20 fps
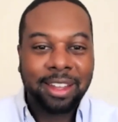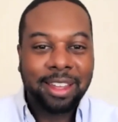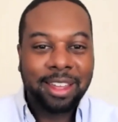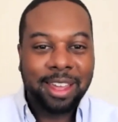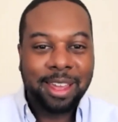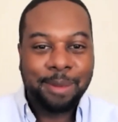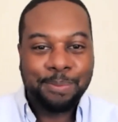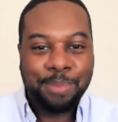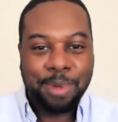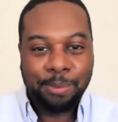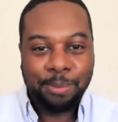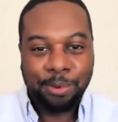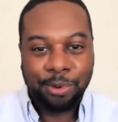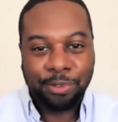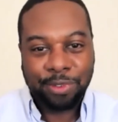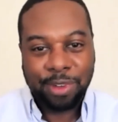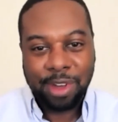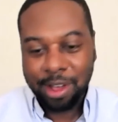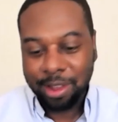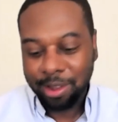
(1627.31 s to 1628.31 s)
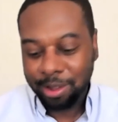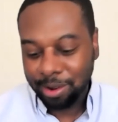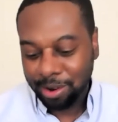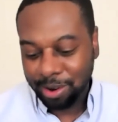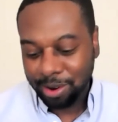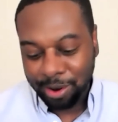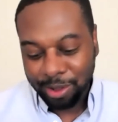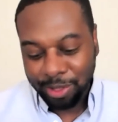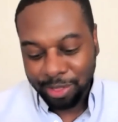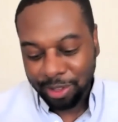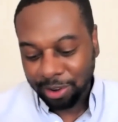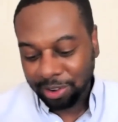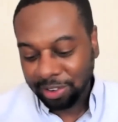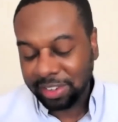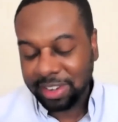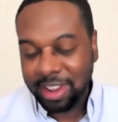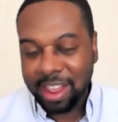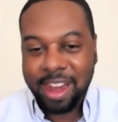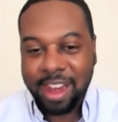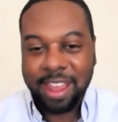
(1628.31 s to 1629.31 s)
in people of color, they're
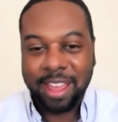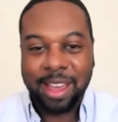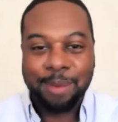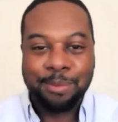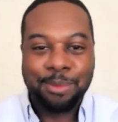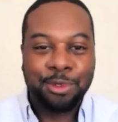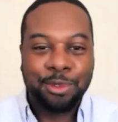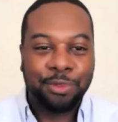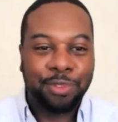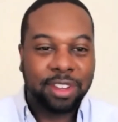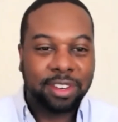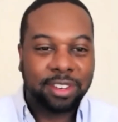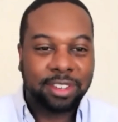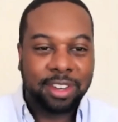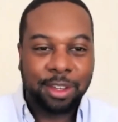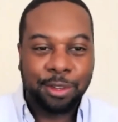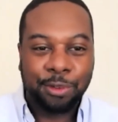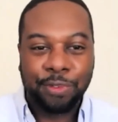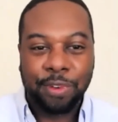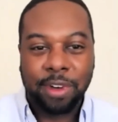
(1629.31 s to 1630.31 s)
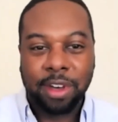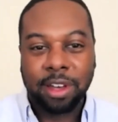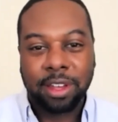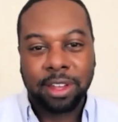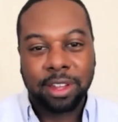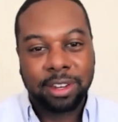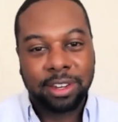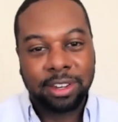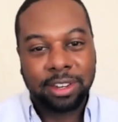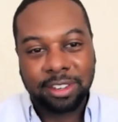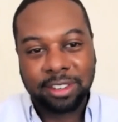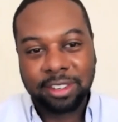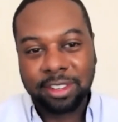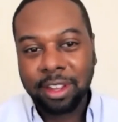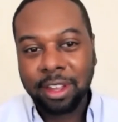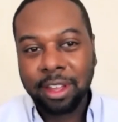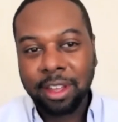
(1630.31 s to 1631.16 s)
standing up new VC funds.